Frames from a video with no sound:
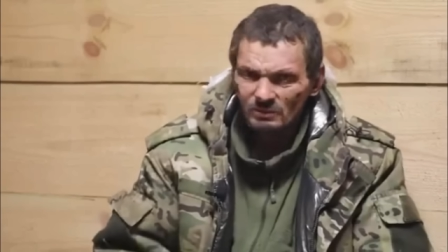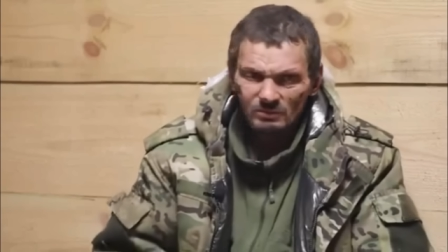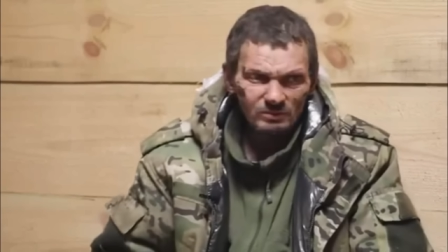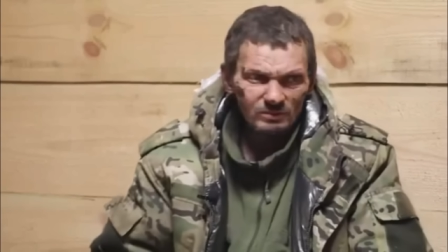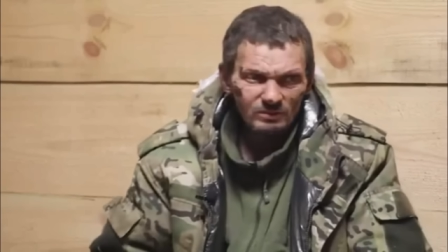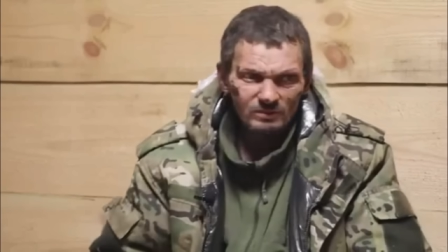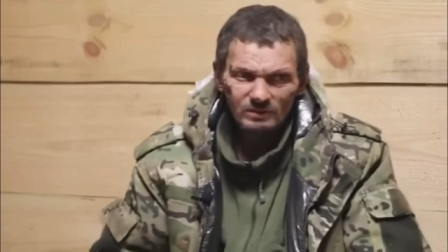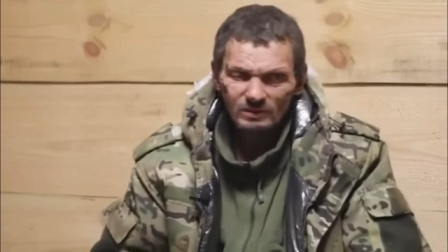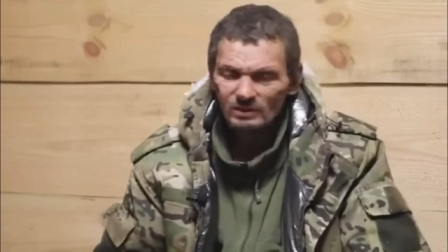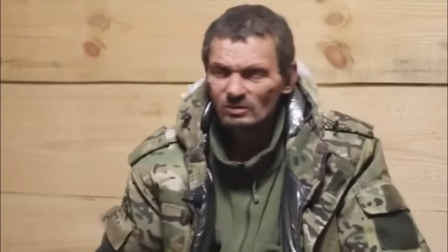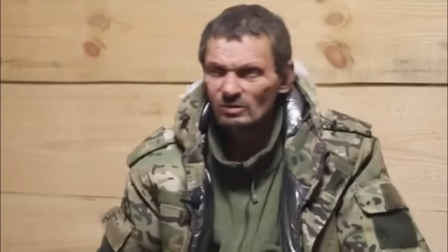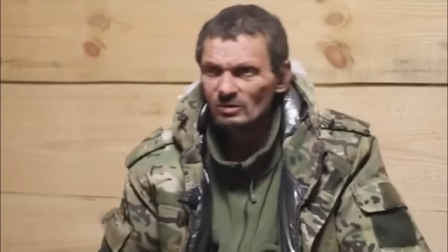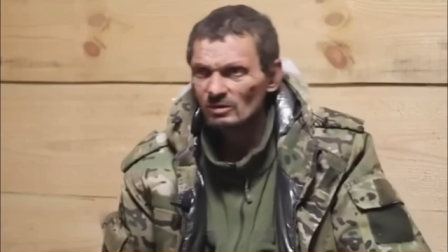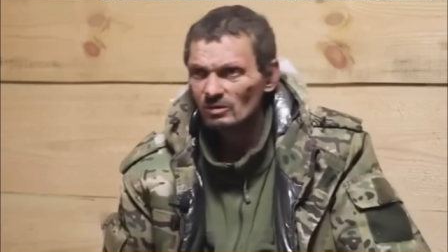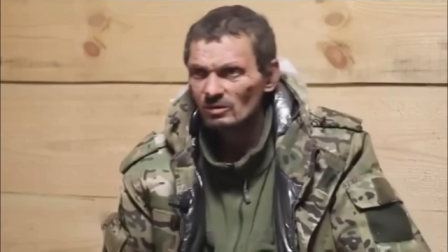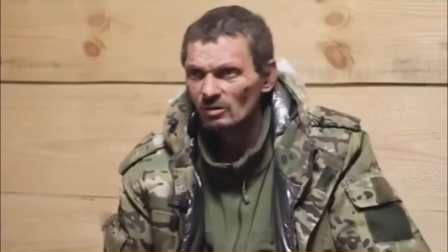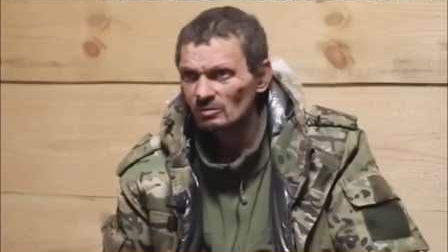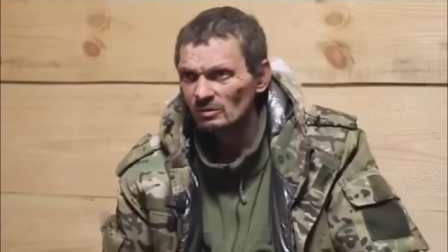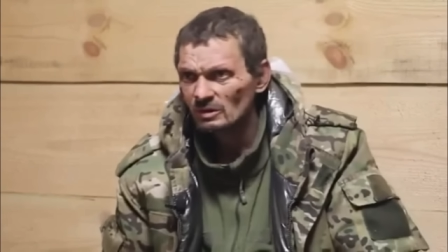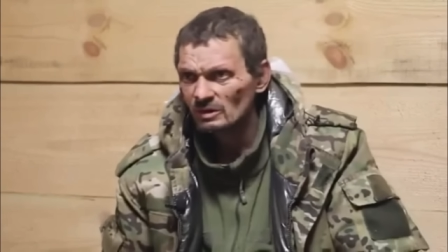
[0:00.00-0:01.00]
because there was
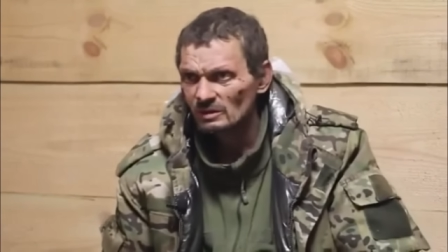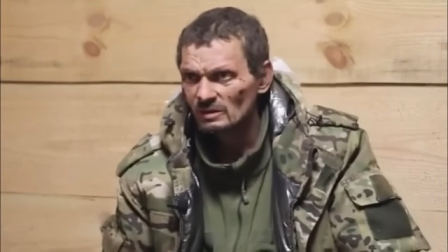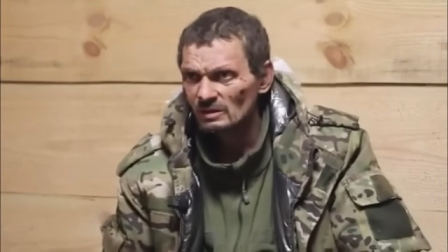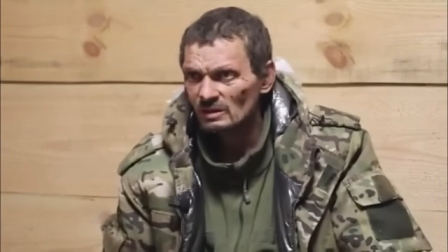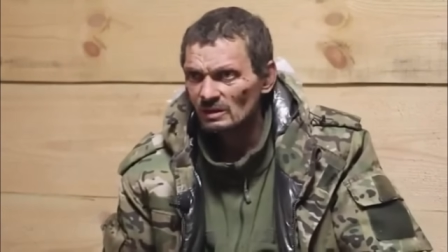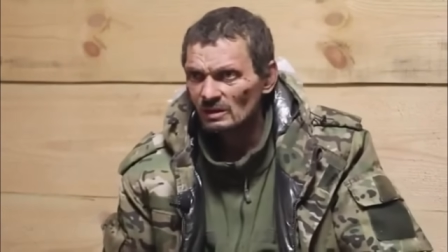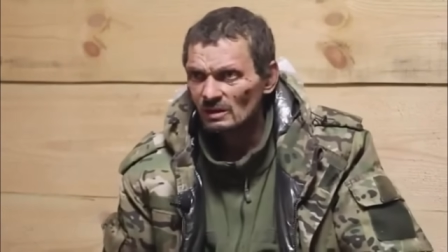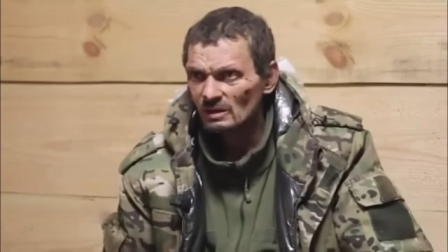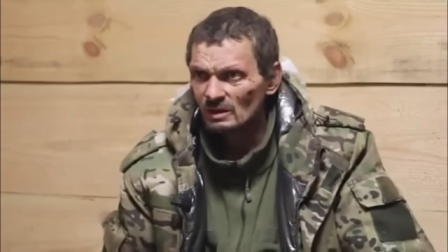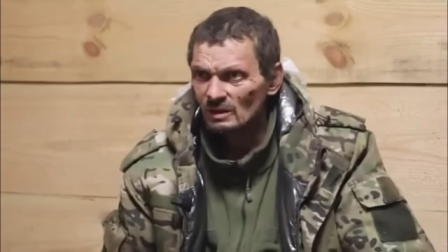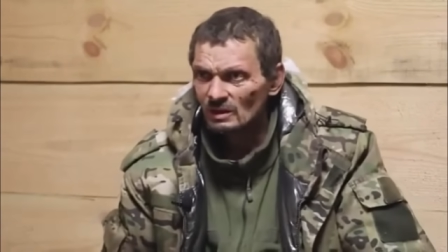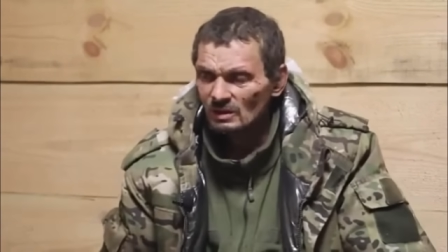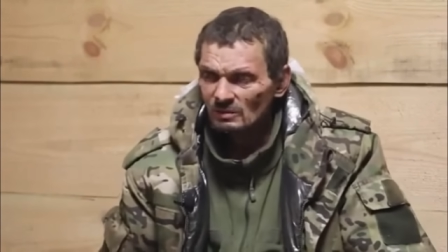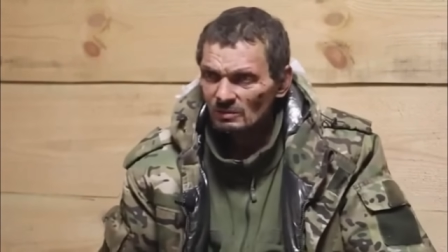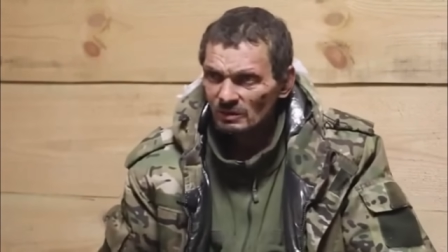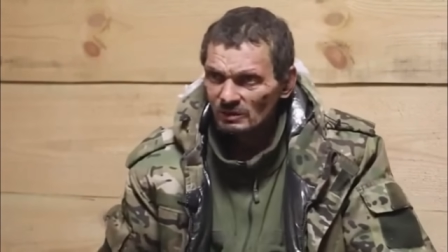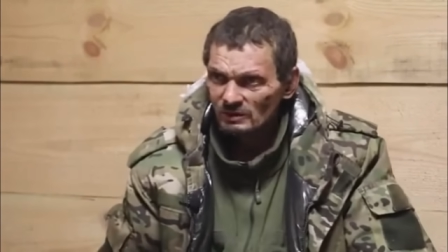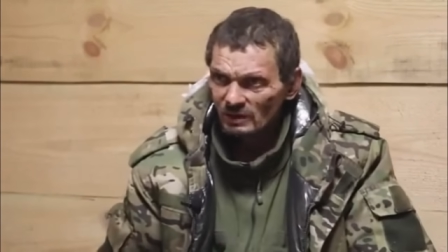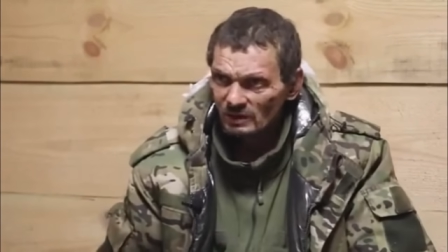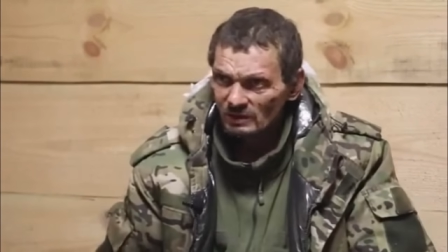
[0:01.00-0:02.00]
one from one room
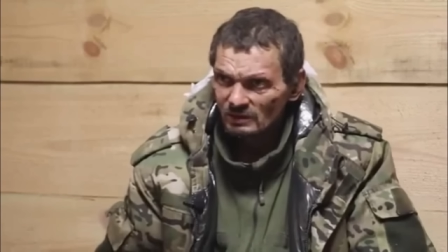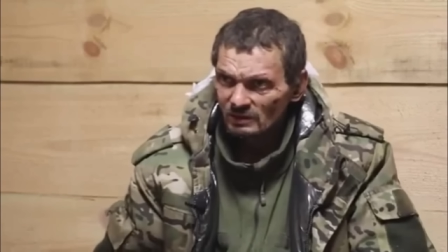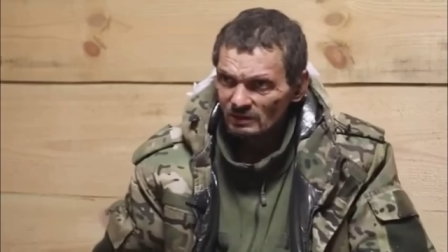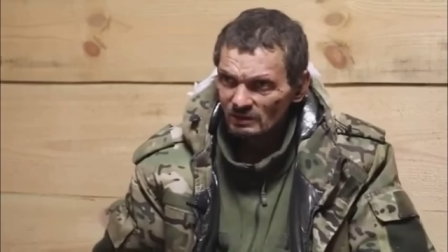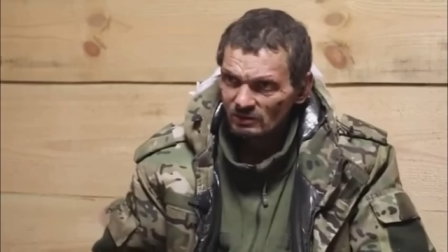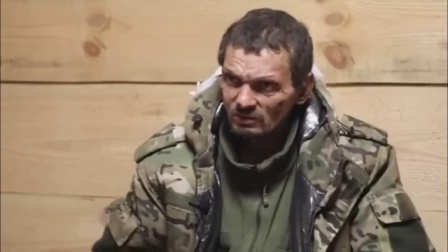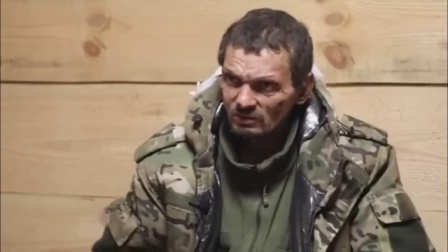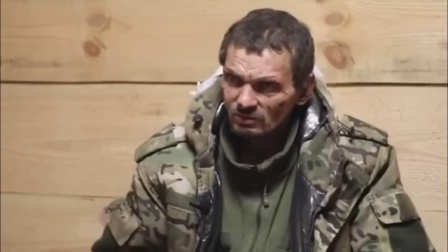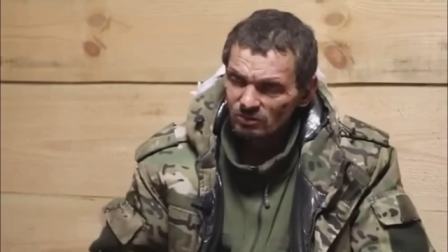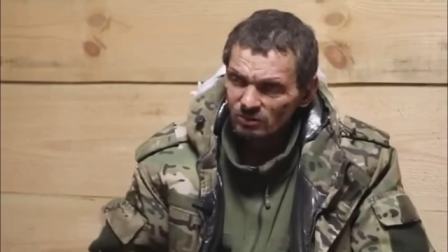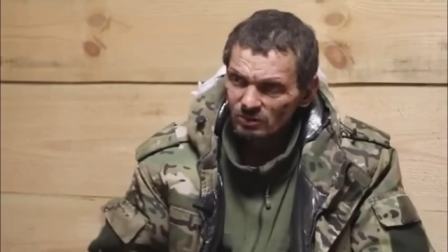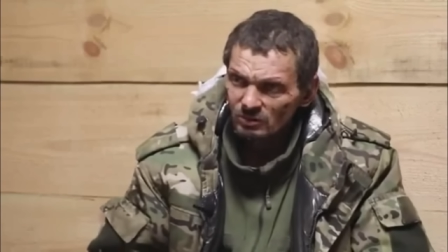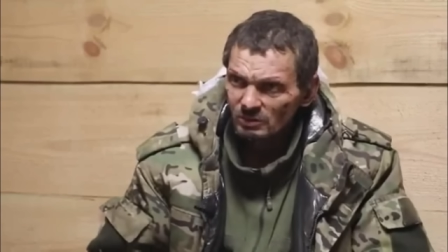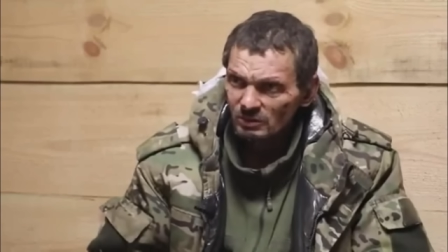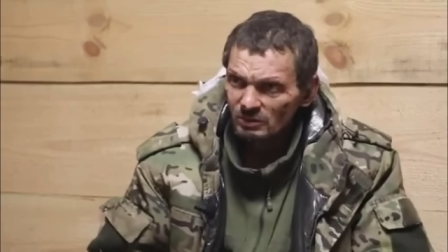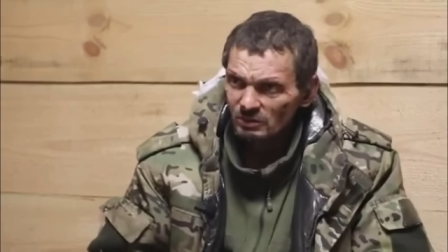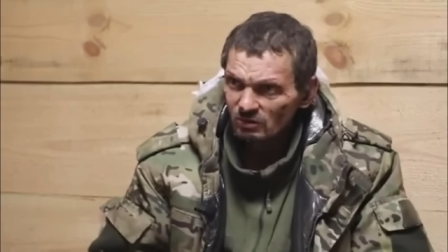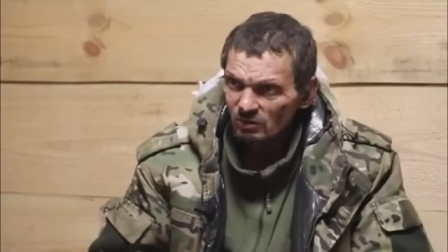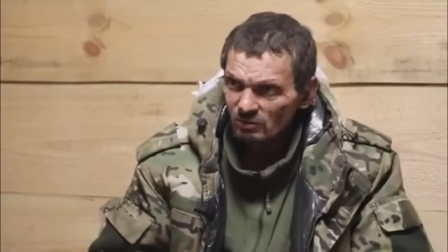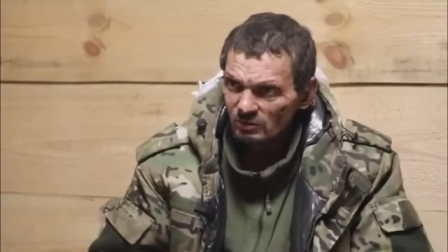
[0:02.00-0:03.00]
and another guy from a
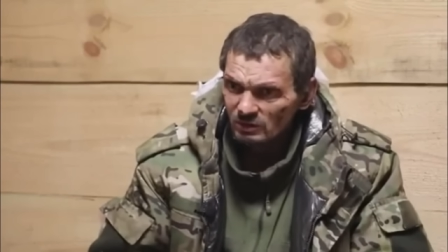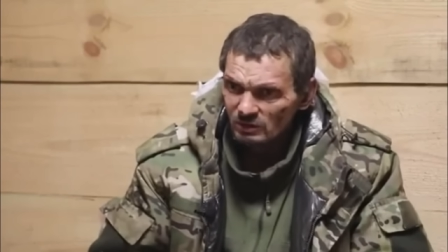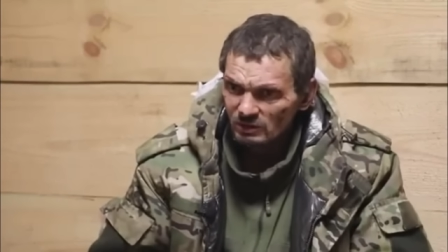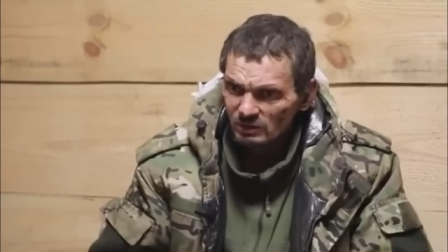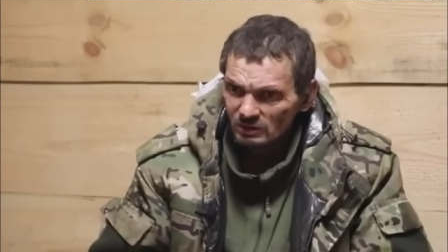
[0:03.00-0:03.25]
different room.